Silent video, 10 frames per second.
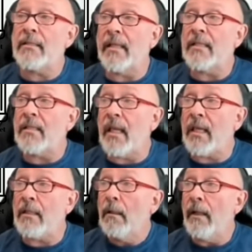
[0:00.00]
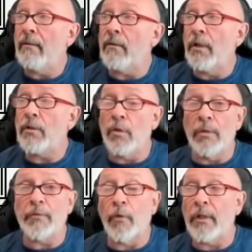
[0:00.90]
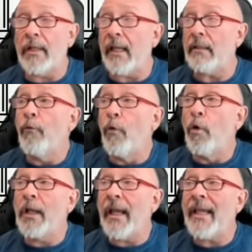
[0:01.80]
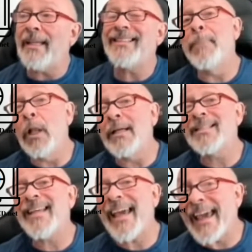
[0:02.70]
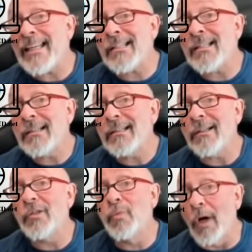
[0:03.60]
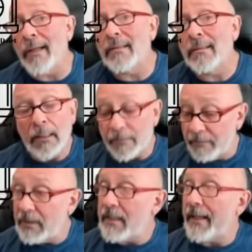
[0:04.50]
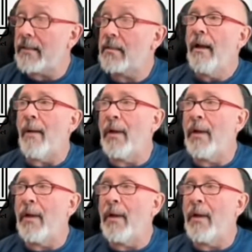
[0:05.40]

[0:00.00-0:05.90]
That's 48, right? 16 and 32 is 48. 48 plus 8 is what?